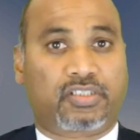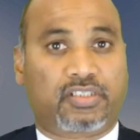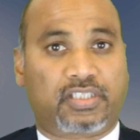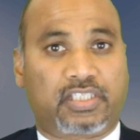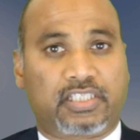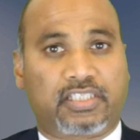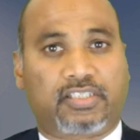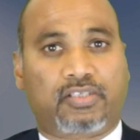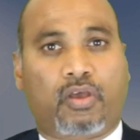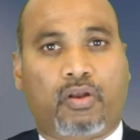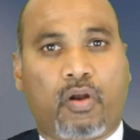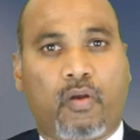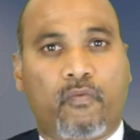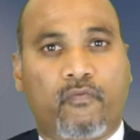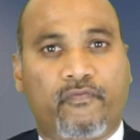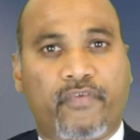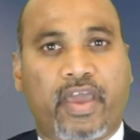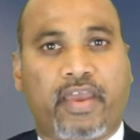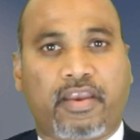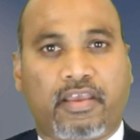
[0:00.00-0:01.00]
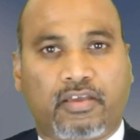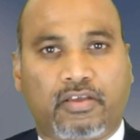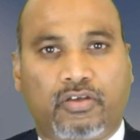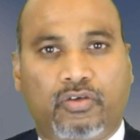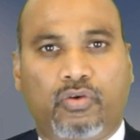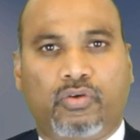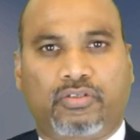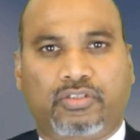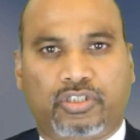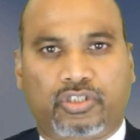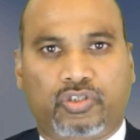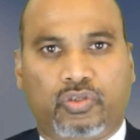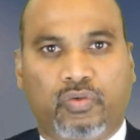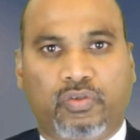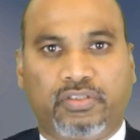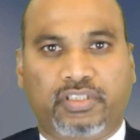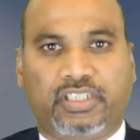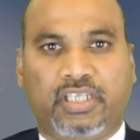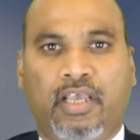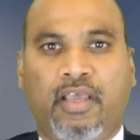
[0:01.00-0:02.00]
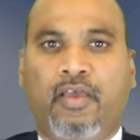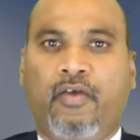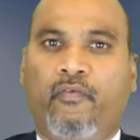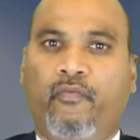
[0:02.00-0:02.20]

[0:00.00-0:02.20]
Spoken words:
These are all very good tools